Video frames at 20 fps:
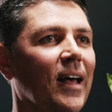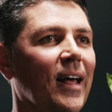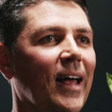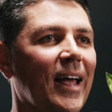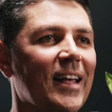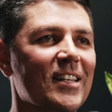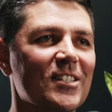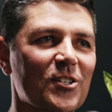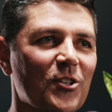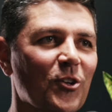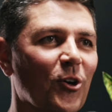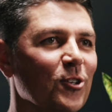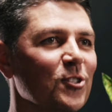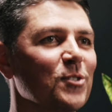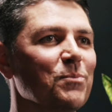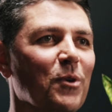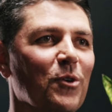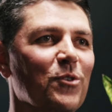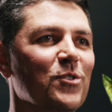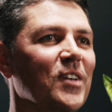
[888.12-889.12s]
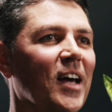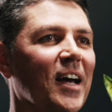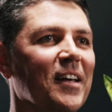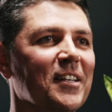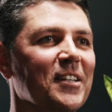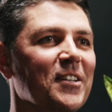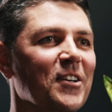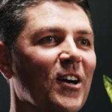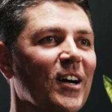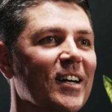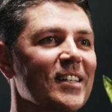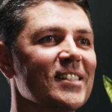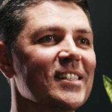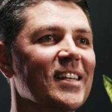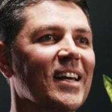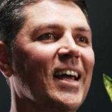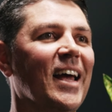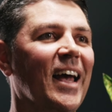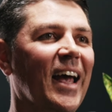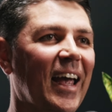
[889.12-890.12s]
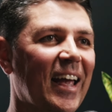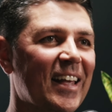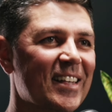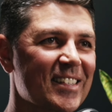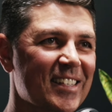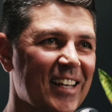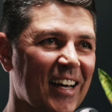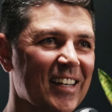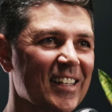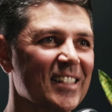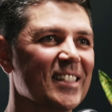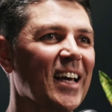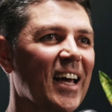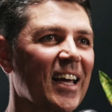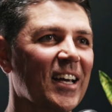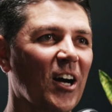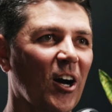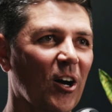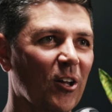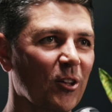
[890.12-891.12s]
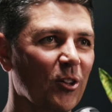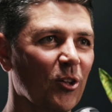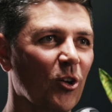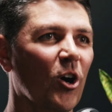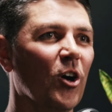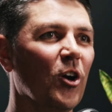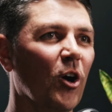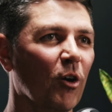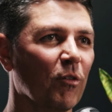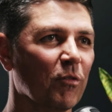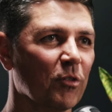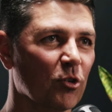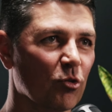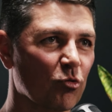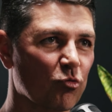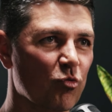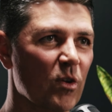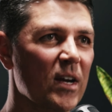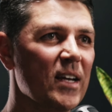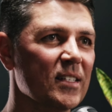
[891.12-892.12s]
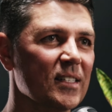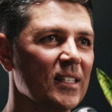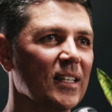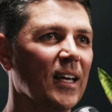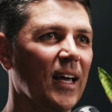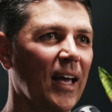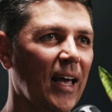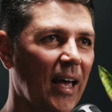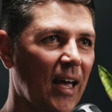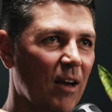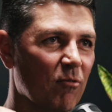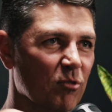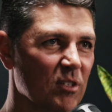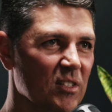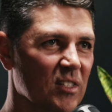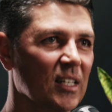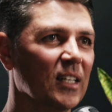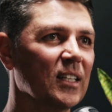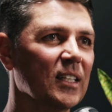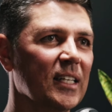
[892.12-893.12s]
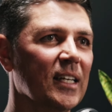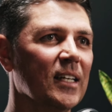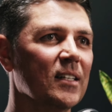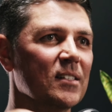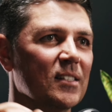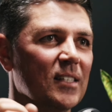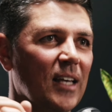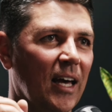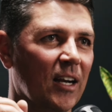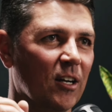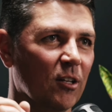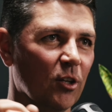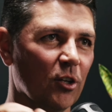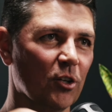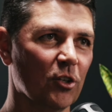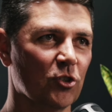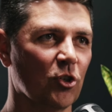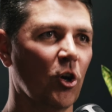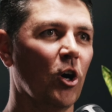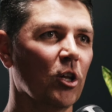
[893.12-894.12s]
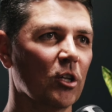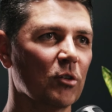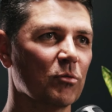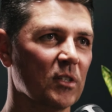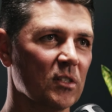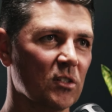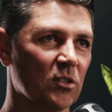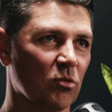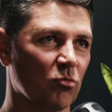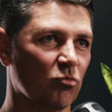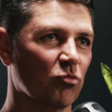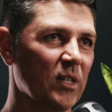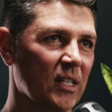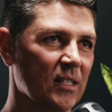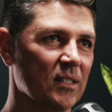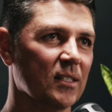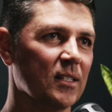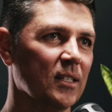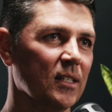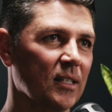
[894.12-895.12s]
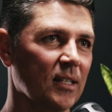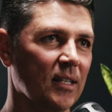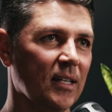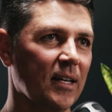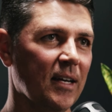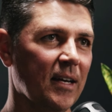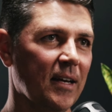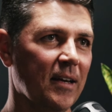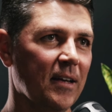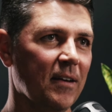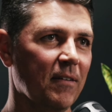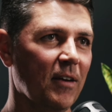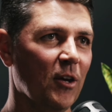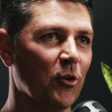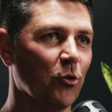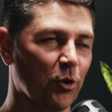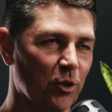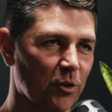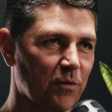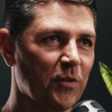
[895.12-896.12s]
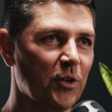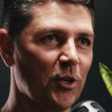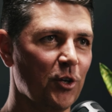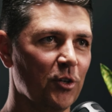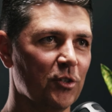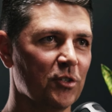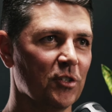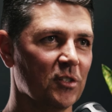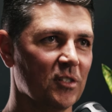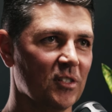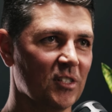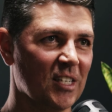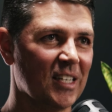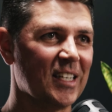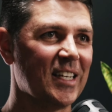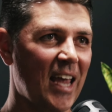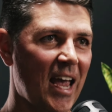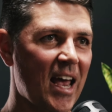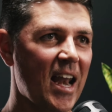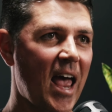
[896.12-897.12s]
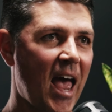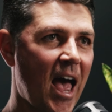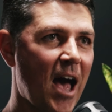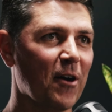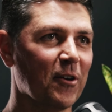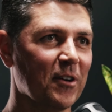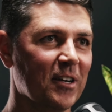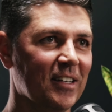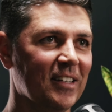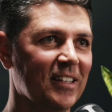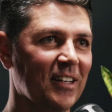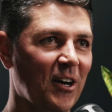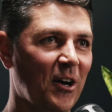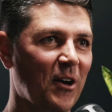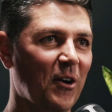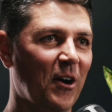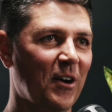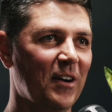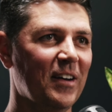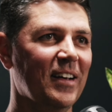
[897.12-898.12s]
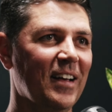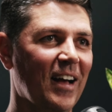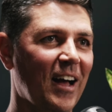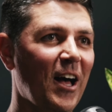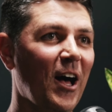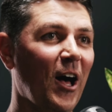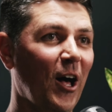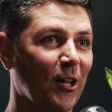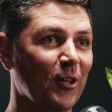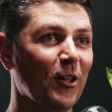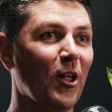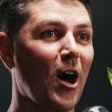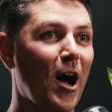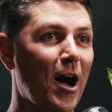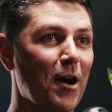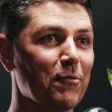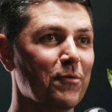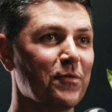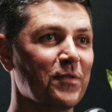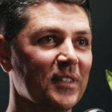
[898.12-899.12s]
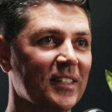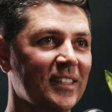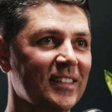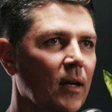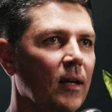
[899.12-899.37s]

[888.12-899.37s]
It's not smooth sailing, guys. It's going to take a lot of grit, resilience, and a lot of tolerance to risk. in order for you to get out alive.